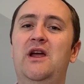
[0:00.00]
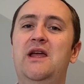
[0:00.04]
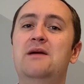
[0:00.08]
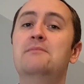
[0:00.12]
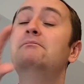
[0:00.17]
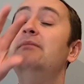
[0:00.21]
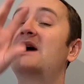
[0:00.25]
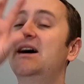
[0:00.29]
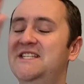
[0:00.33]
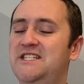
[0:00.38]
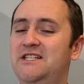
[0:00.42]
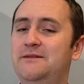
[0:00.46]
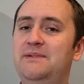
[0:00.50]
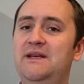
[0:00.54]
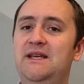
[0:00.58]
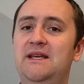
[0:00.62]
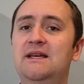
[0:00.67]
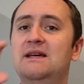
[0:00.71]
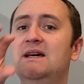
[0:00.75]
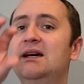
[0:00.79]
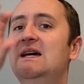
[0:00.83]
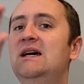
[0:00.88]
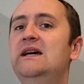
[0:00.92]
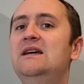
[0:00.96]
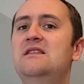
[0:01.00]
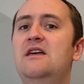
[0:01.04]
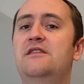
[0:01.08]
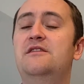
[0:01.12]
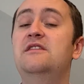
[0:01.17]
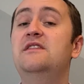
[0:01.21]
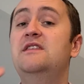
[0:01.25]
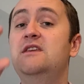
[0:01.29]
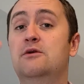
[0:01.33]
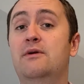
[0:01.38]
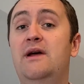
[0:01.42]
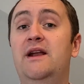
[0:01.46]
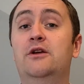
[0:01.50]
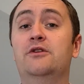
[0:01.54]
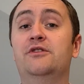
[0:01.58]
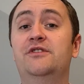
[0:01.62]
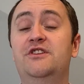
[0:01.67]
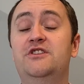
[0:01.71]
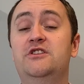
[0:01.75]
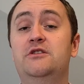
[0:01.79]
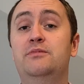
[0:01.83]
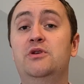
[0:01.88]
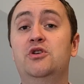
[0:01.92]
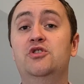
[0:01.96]
It must be that the theoretical
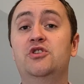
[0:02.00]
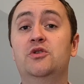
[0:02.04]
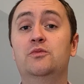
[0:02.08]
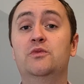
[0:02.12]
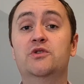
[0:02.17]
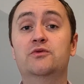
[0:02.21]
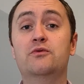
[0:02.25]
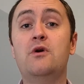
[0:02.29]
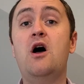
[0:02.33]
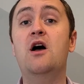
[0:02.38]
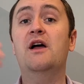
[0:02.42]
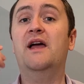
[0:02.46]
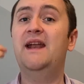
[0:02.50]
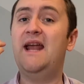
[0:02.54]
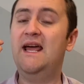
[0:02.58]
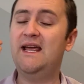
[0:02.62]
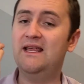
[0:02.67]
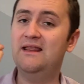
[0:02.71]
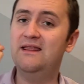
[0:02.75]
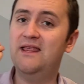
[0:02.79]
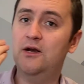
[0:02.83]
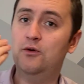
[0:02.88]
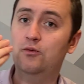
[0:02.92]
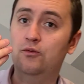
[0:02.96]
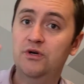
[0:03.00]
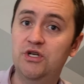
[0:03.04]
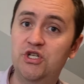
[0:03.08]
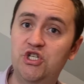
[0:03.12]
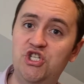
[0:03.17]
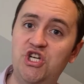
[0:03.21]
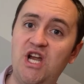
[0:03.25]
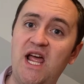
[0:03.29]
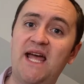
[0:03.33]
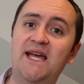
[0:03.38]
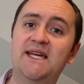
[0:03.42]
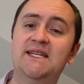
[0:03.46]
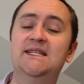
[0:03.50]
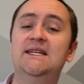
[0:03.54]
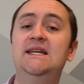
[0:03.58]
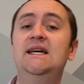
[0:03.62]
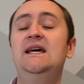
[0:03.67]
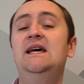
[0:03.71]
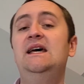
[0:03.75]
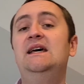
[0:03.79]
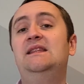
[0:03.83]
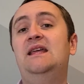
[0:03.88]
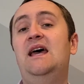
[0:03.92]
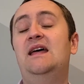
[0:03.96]
distribution was wrong. And I can then reject
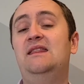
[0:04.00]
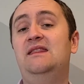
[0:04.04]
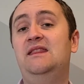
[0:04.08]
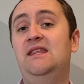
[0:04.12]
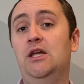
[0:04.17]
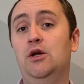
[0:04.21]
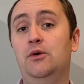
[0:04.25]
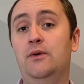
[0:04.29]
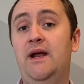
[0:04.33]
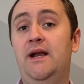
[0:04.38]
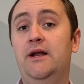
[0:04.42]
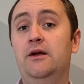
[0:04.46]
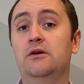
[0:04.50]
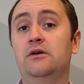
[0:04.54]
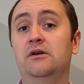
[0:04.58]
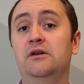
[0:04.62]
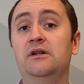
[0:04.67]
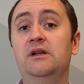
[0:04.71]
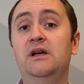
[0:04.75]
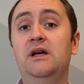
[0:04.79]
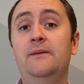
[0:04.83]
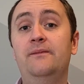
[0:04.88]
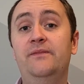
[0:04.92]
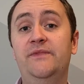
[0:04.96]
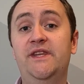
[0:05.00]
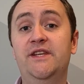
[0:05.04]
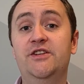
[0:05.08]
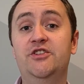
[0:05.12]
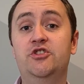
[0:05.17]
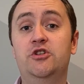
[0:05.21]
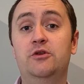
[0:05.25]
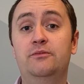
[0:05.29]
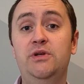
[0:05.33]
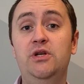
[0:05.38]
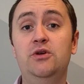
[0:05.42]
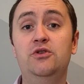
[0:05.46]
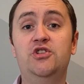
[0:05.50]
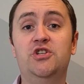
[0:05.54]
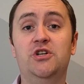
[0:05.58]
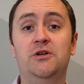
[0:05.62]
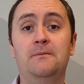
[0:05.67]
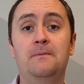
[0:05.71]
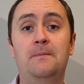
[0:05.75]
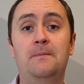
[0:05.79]
that theoretical distribution.